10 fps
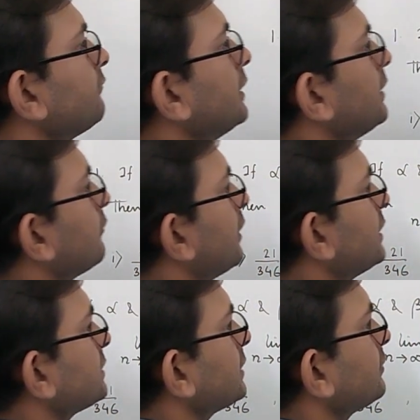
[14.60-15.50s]
the
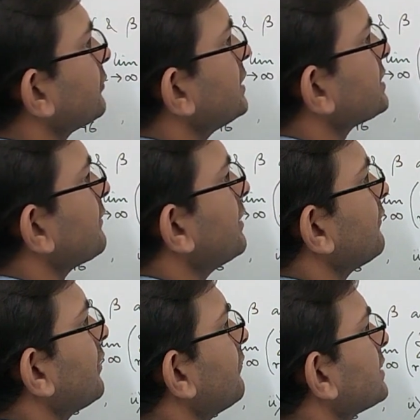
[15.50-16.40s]
equation
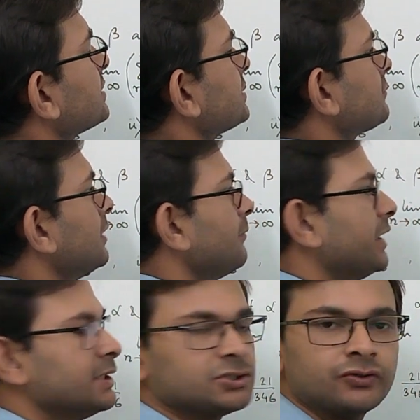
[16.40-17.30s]
375x square
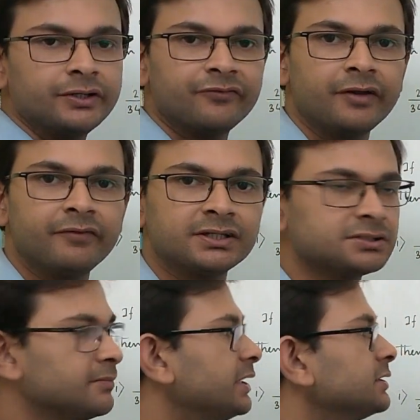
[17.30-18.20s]
minus 25x
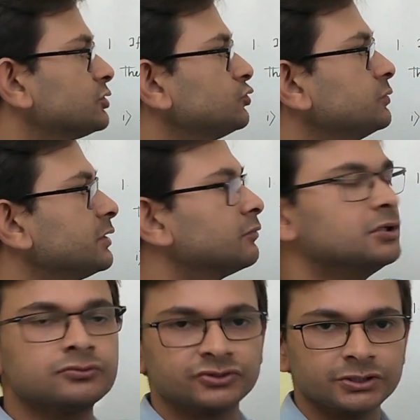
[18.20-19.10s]
minus 2 equal
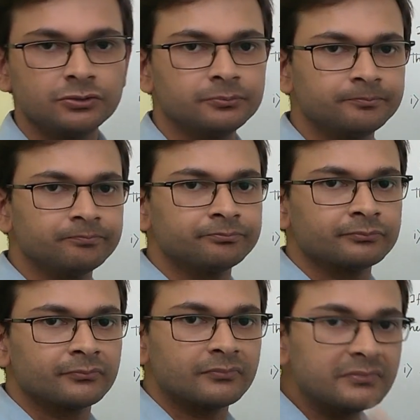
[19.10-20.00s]
to 0.
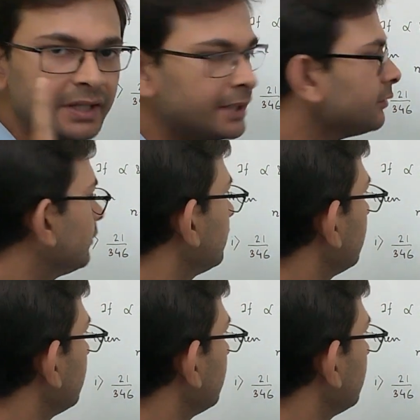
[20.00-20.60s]
Then